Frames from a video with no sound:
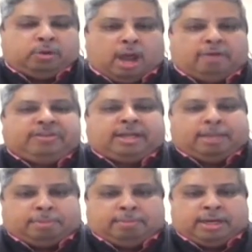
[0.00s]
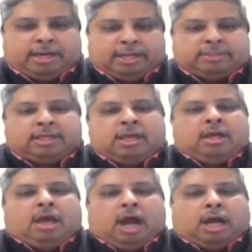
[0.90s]
have the capabilities
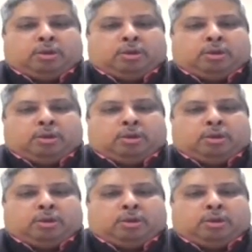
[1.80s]
uh,